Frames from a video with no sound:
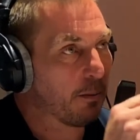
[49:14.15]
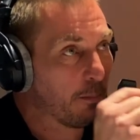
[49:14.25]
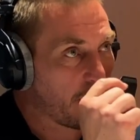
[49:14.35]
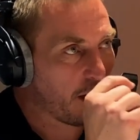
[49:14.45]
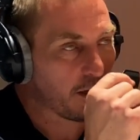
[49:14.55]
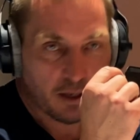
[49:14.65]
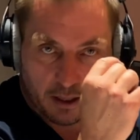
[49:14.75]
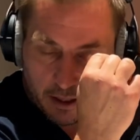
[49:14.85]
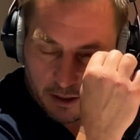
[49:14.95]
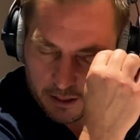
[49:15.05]
But
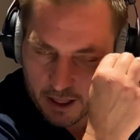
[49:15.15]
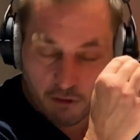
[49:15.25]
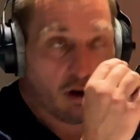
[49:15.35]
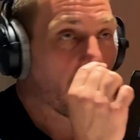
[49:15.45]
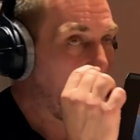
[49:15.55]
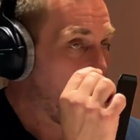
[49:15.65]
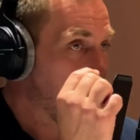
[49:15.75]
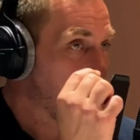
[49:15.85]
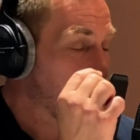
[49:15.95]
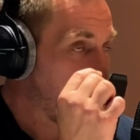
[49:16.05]
there are
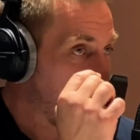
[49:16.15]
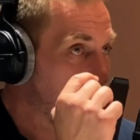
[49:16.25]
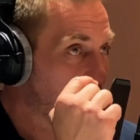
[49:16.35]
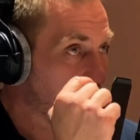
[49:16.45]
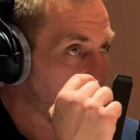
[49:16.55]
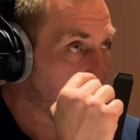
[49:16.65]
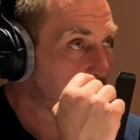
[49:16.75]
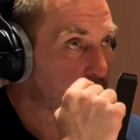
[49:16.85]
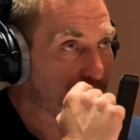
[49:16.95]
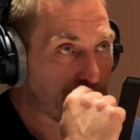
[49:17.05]
animals in the group
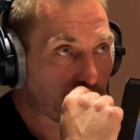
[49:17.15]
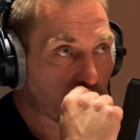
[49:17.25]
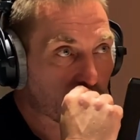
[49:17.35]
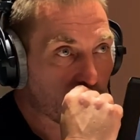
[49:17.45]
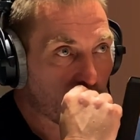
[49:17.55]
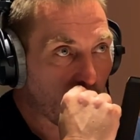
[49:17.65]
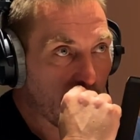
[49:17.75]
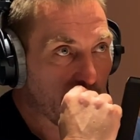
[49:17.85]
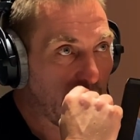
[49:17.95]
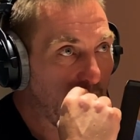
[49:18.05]

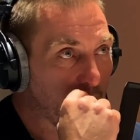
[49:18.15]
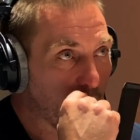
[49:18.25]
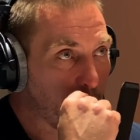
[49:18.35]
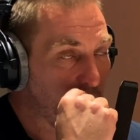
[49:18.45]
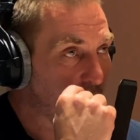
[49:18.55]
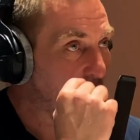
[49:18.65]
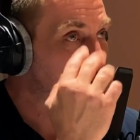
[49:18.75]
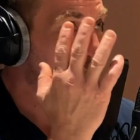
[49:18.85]
that appear to have a